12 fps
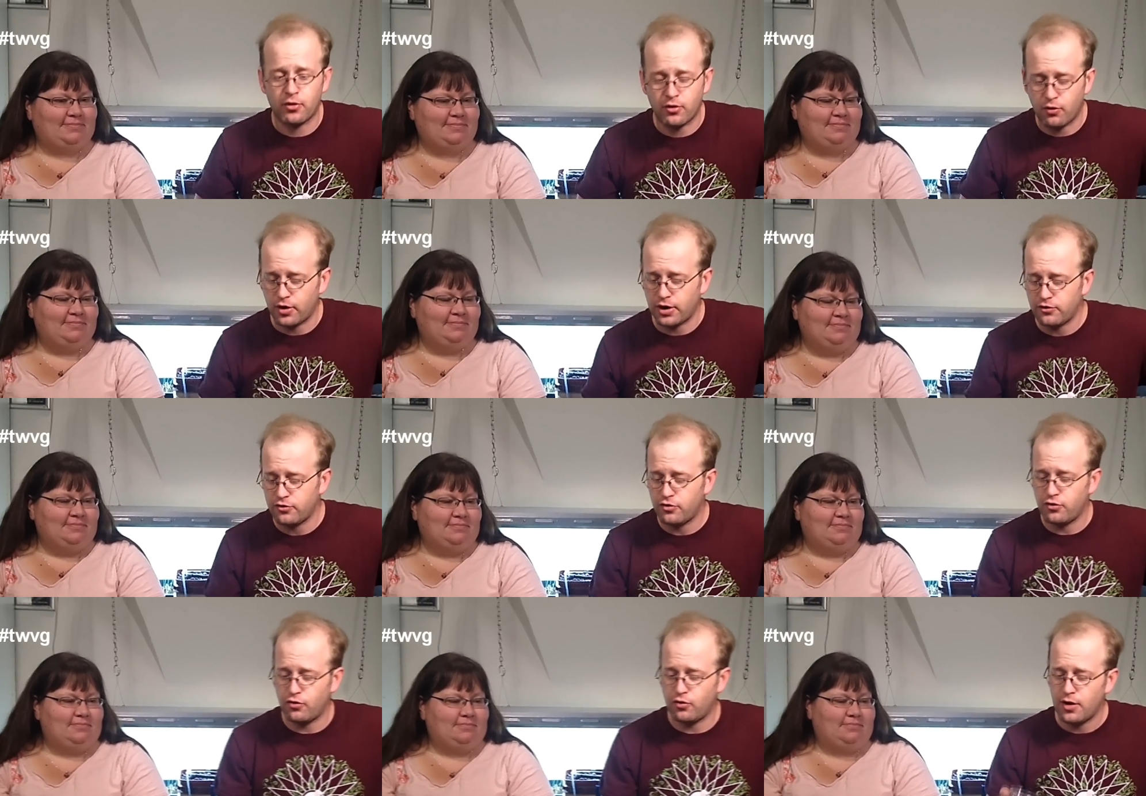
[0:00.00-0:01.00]
Speaker 1: and we're
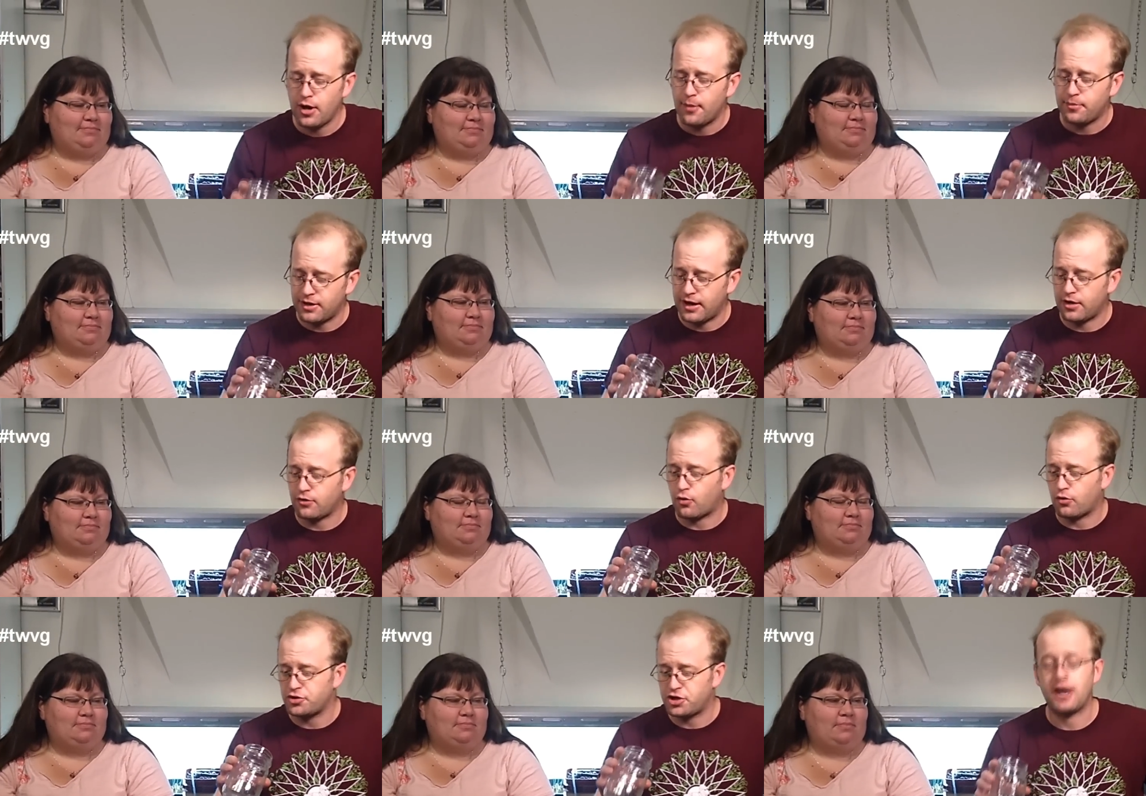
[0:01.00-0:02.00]
going to
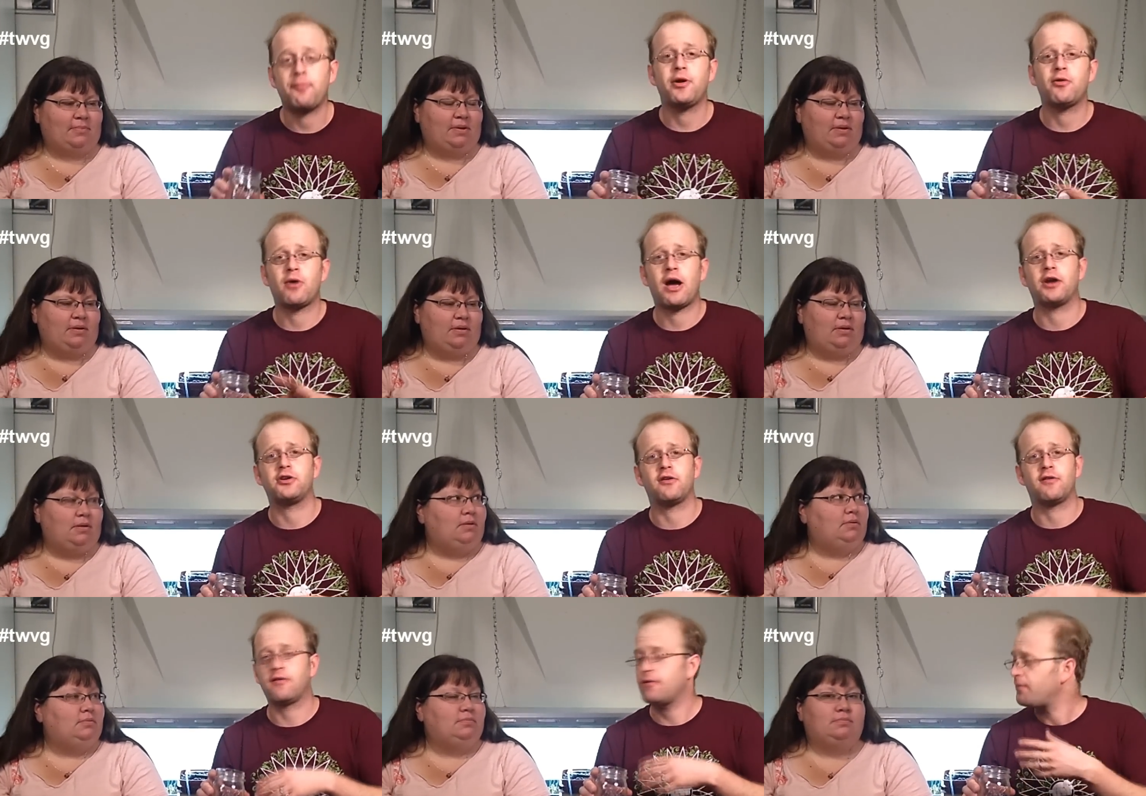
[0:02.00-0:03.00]
plant champion
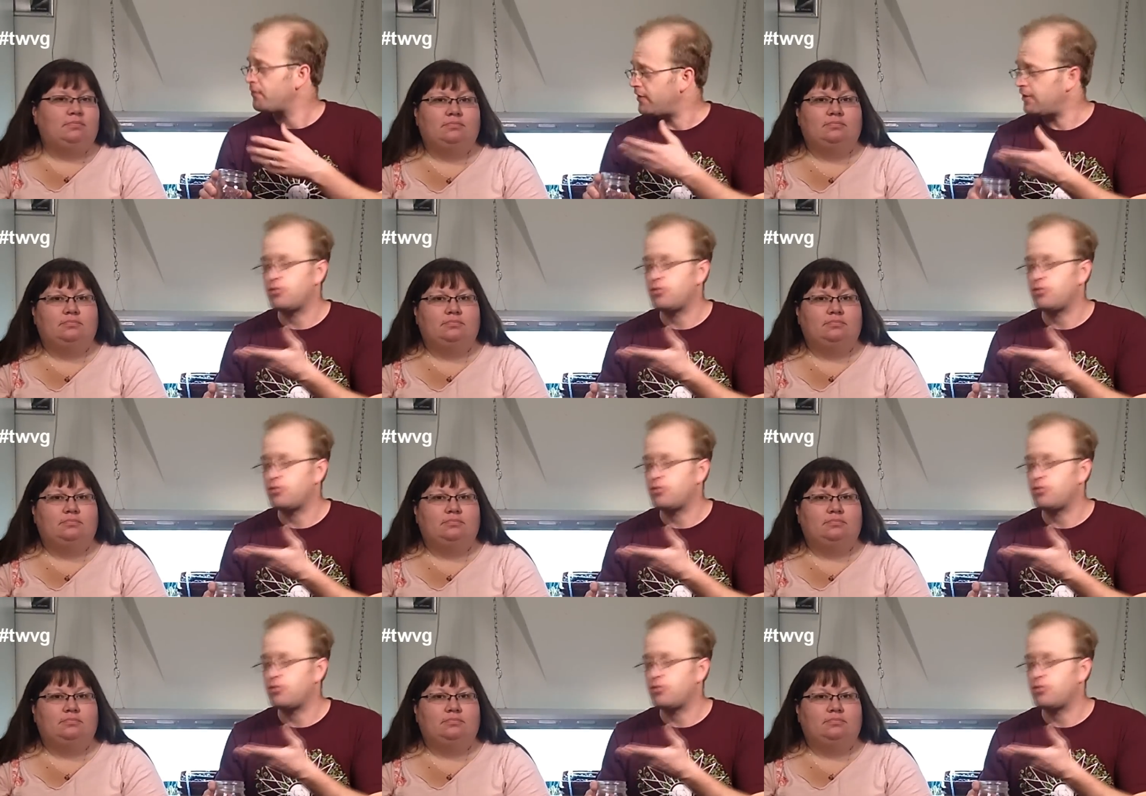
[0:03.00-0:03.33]
radishes.